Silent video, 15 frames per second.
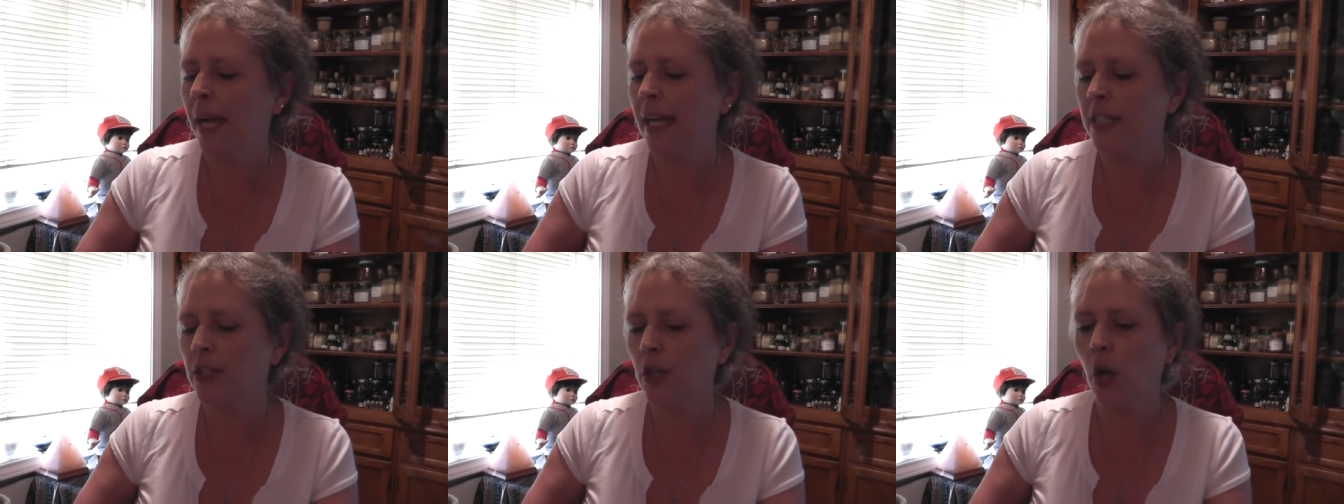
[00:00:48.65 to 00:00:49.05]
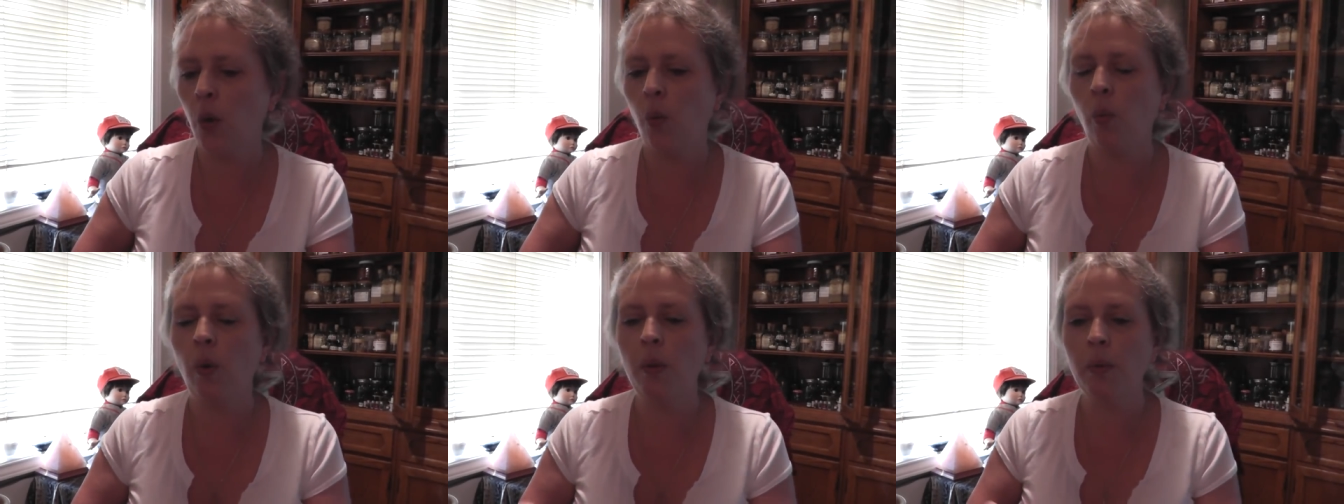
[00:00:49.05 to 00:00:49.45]
So
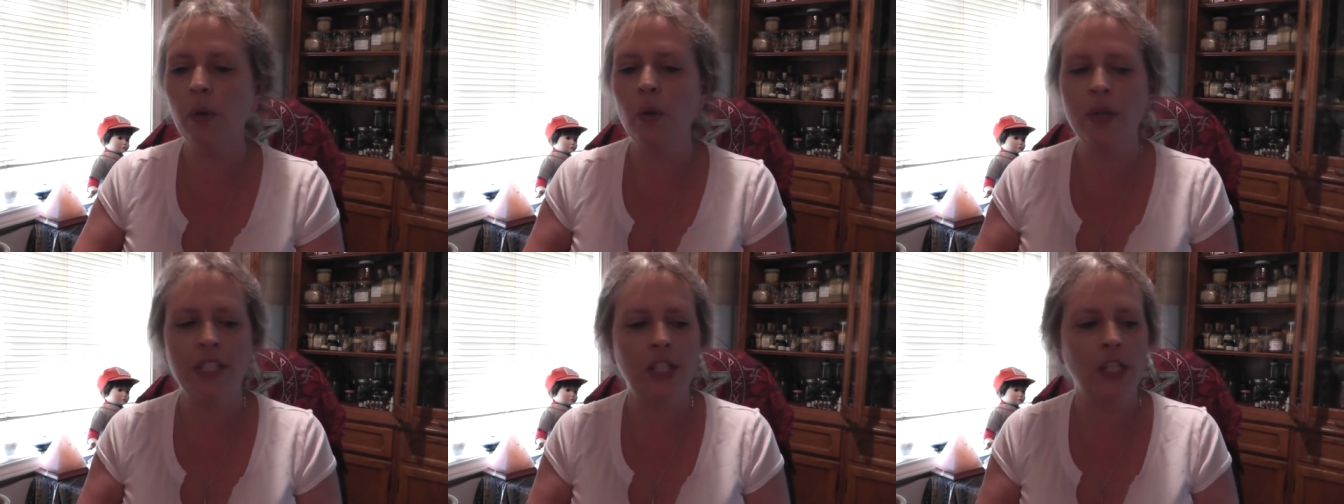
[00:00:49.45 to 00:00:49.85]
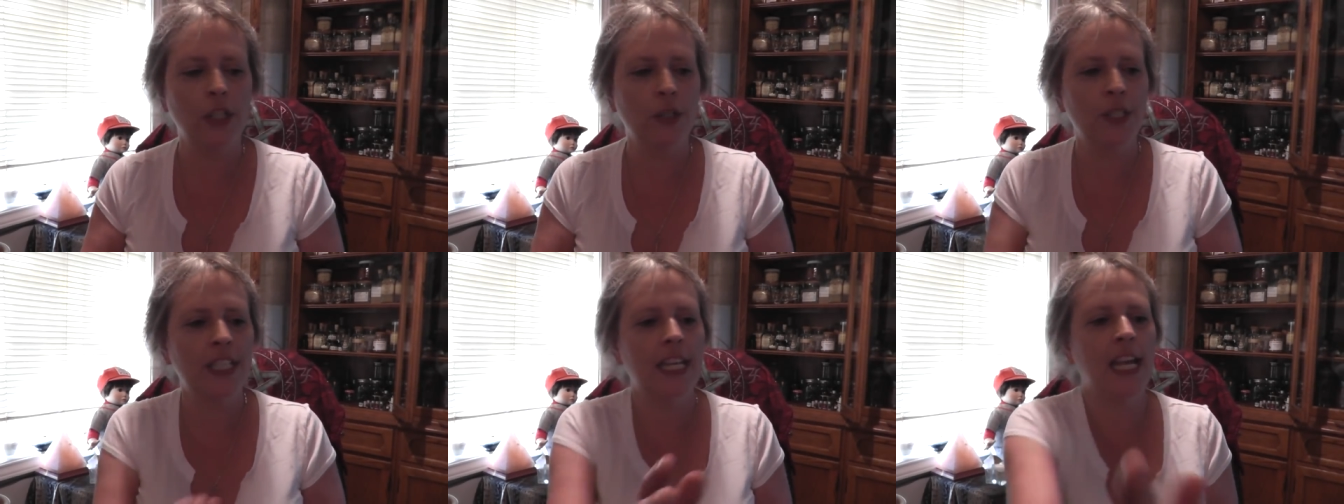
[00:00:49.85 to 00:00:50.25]
what we're going to
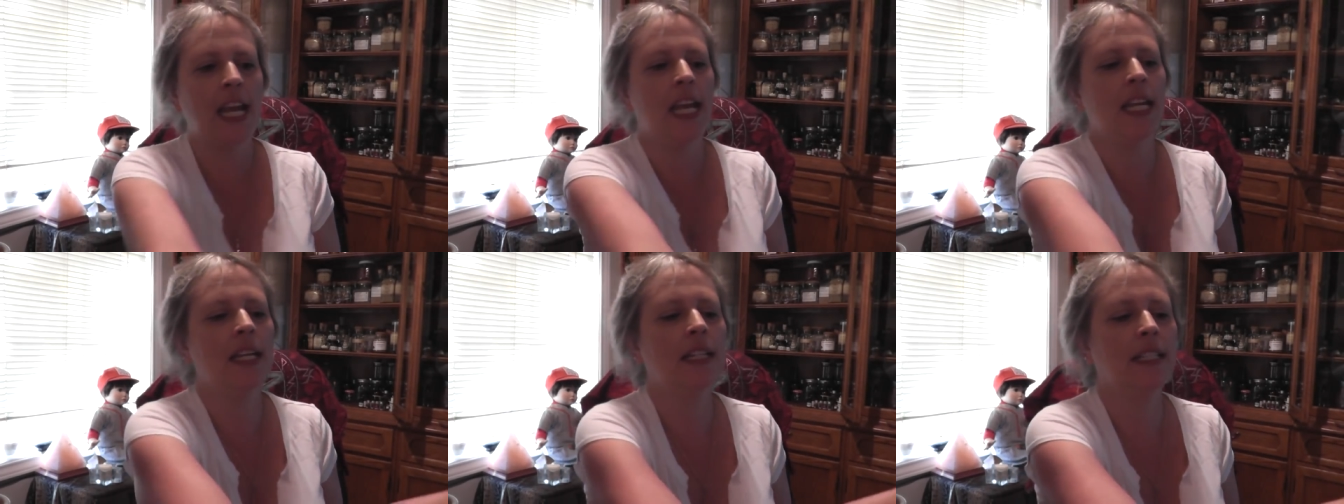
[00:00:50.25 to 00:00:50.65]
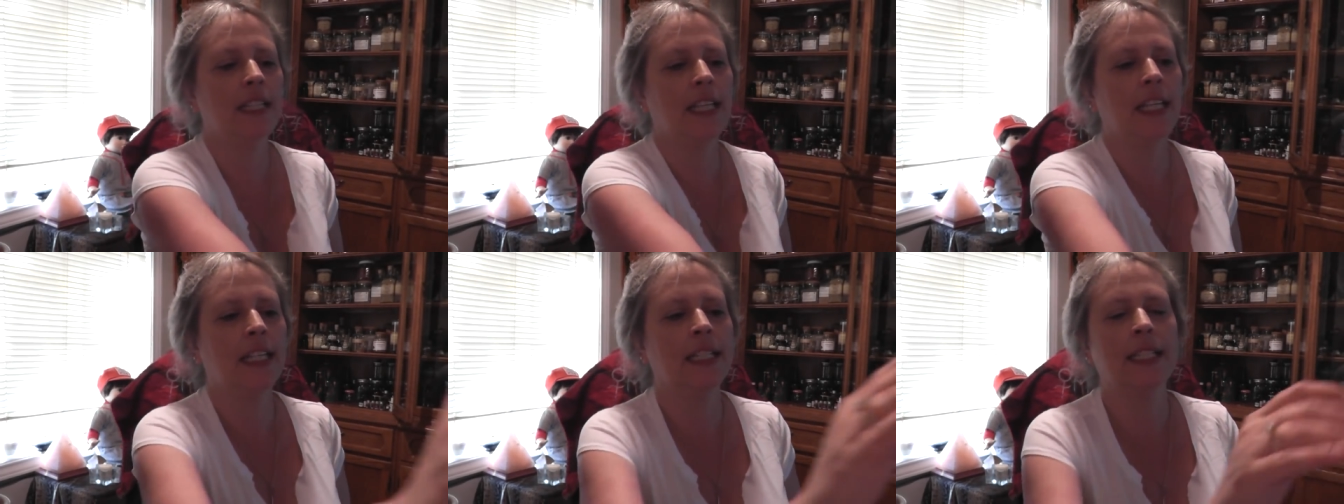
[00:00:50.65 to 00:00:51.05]
learn today
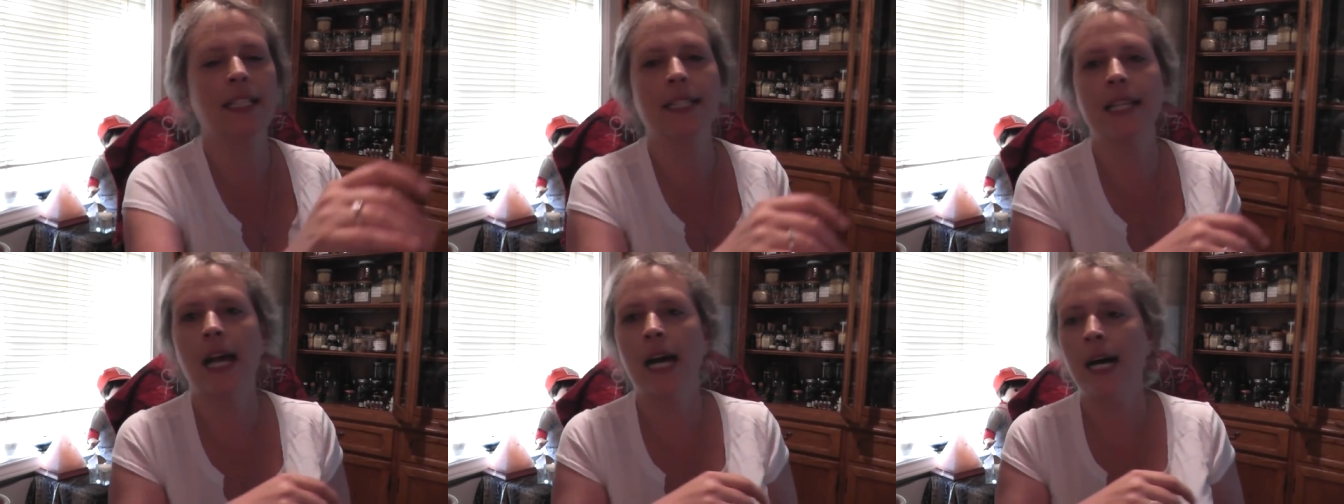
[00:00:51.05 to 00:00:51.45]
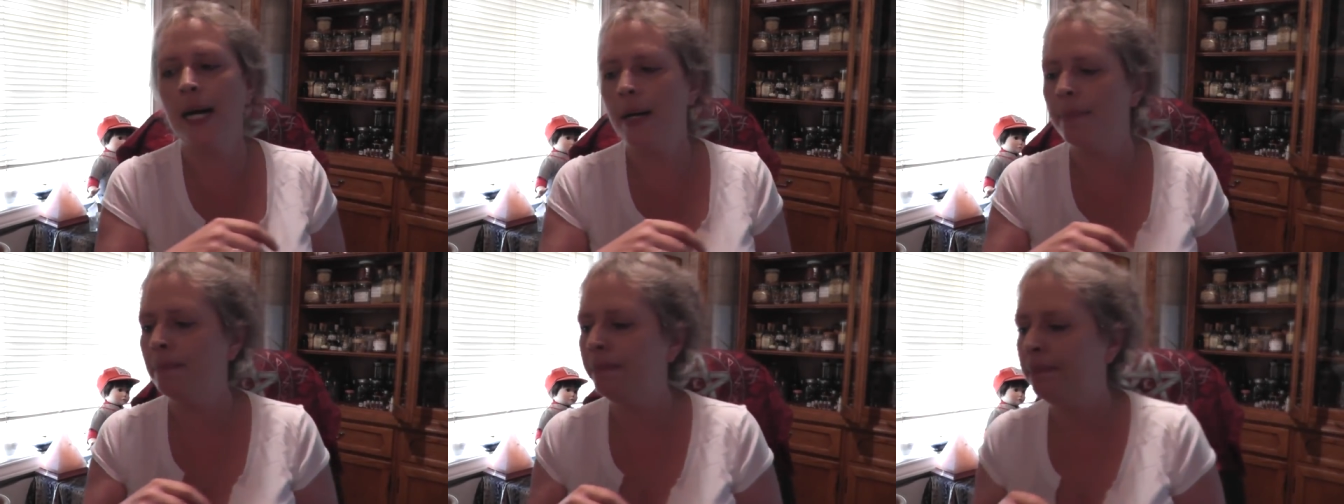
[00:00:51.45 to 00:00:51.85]
is
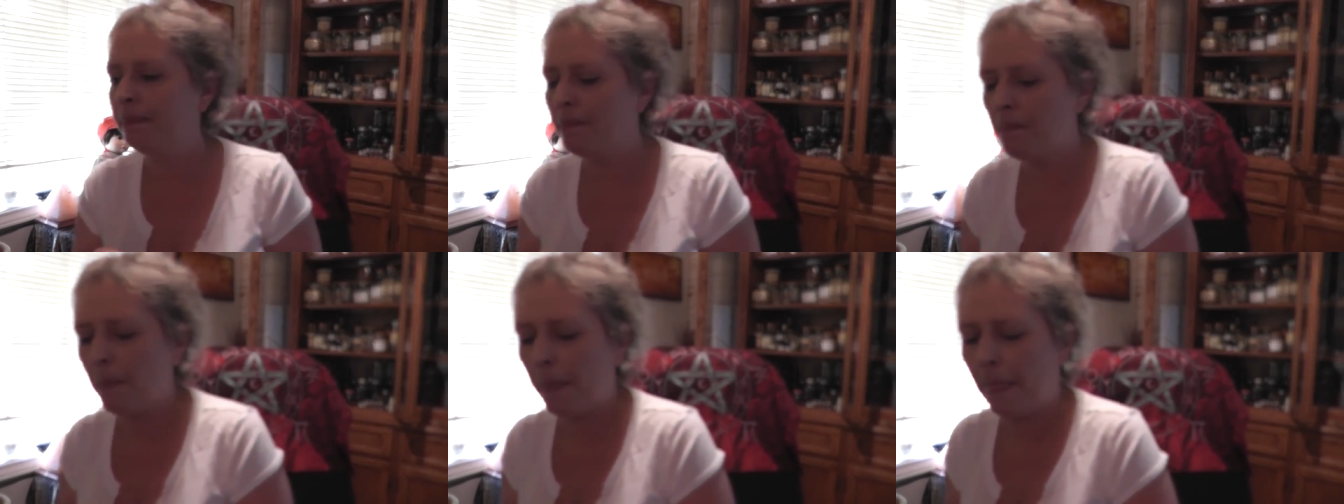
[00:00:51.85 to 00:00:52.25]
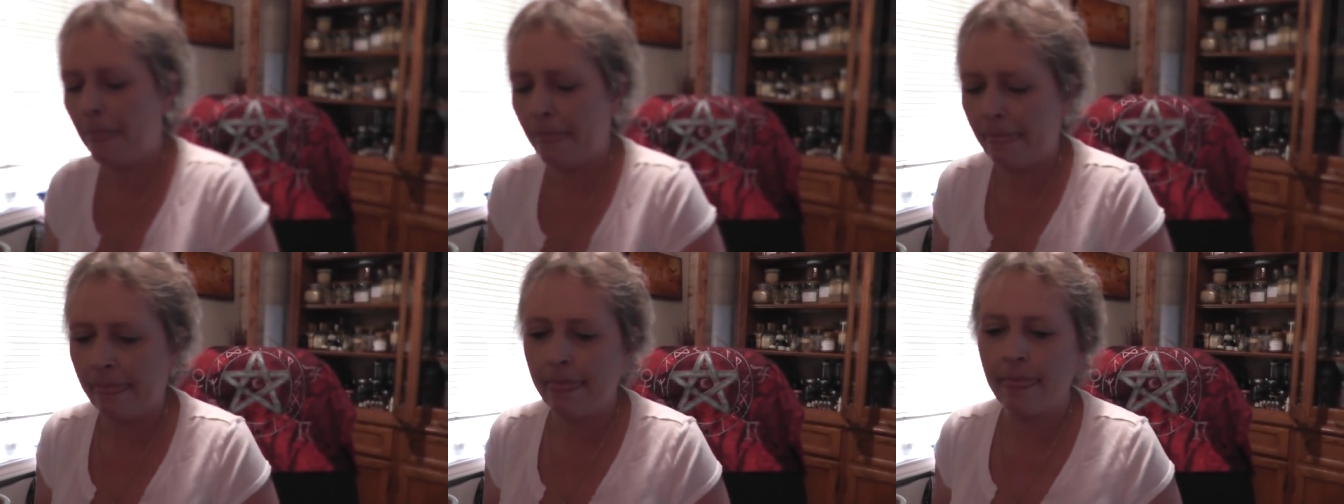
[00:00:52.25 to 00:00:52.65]
the
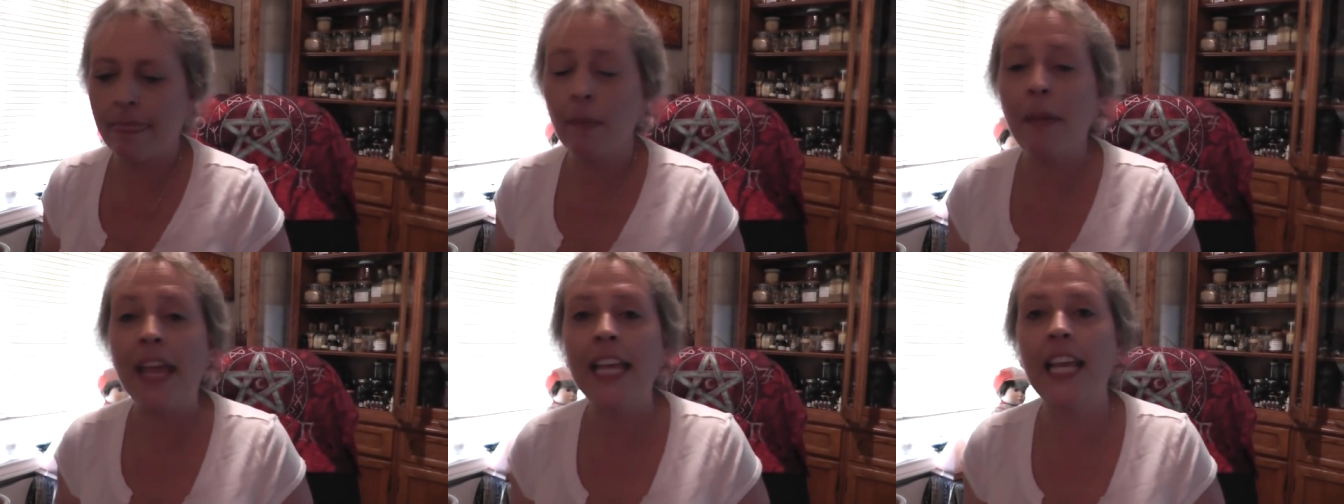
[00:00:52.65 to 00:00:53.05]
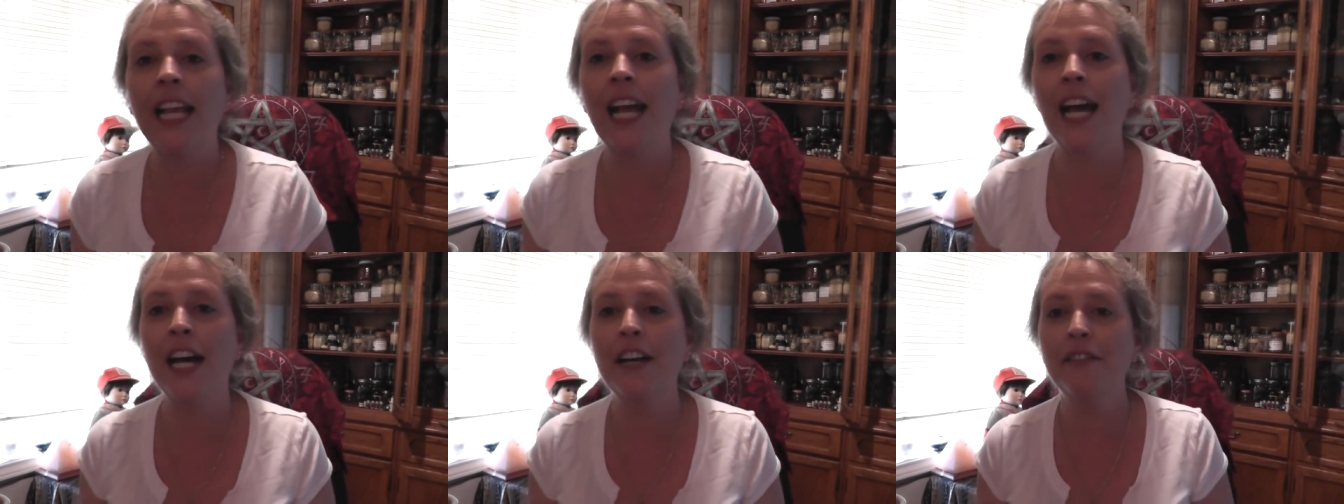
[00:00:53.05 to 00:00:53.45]
making
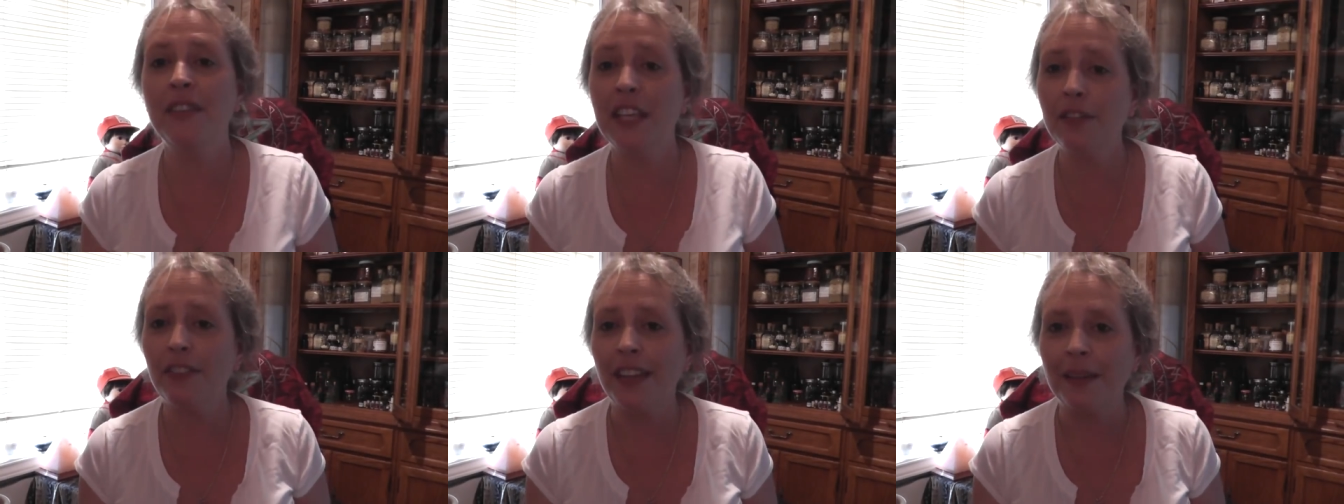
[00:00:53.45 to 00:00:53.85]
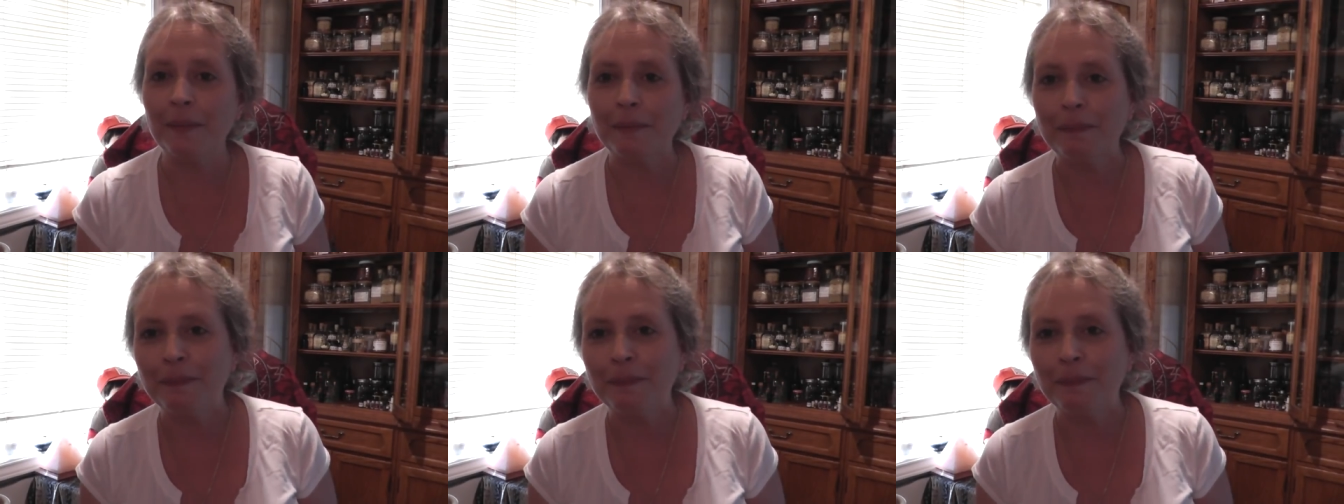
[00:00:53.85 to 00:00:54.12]
of Kifi.